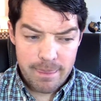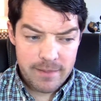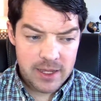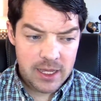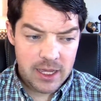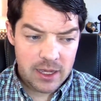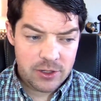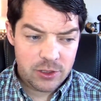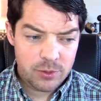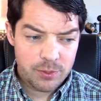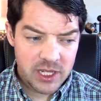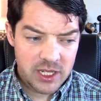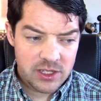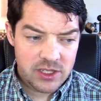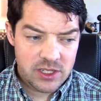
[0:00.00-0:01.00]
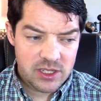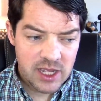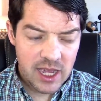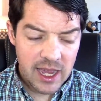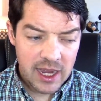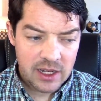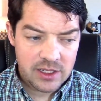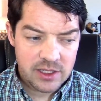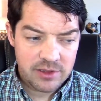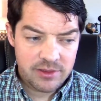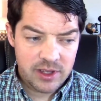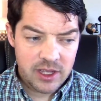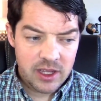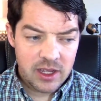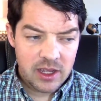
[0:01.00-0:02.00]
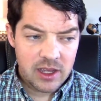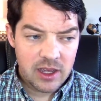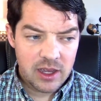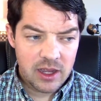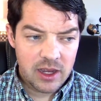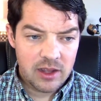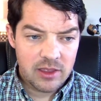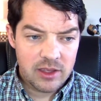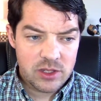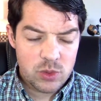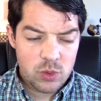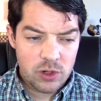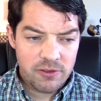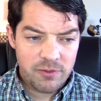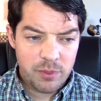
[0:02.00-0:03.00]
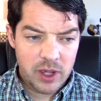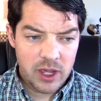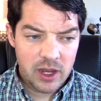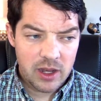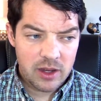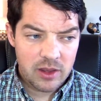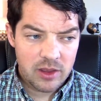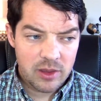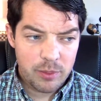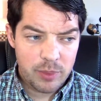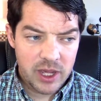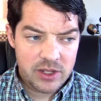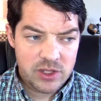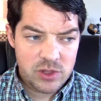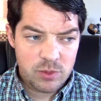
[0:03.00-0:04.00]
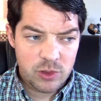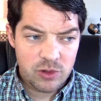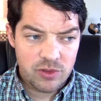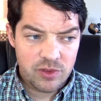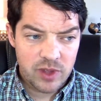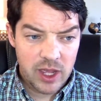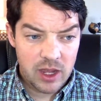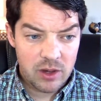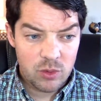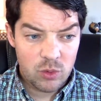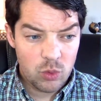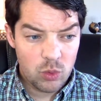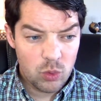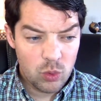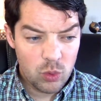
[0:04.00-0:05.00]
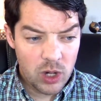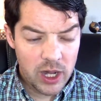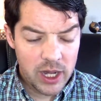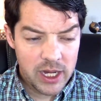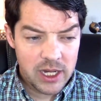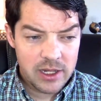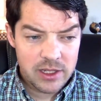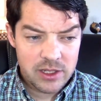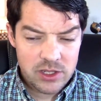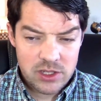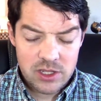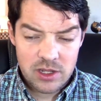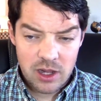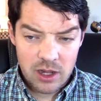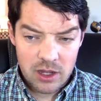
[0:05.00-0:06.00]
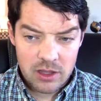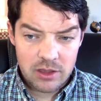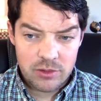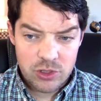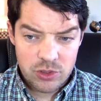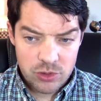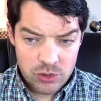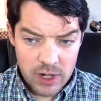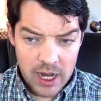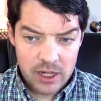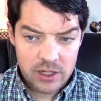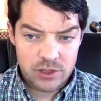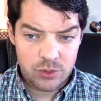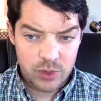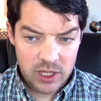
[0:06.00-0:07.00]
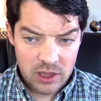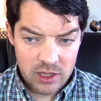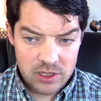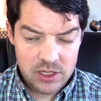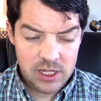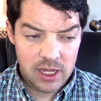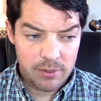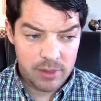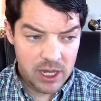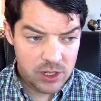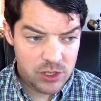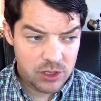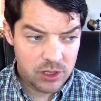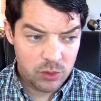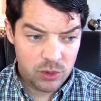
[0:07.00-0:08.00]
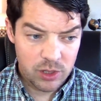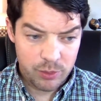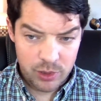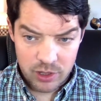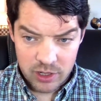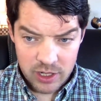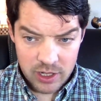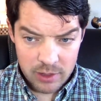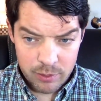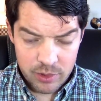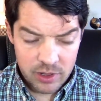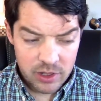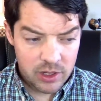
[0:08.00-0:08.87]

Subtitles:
Get your pieces active. And this would have been the best move. And white is on track to win this game, actually. We're a pawn up.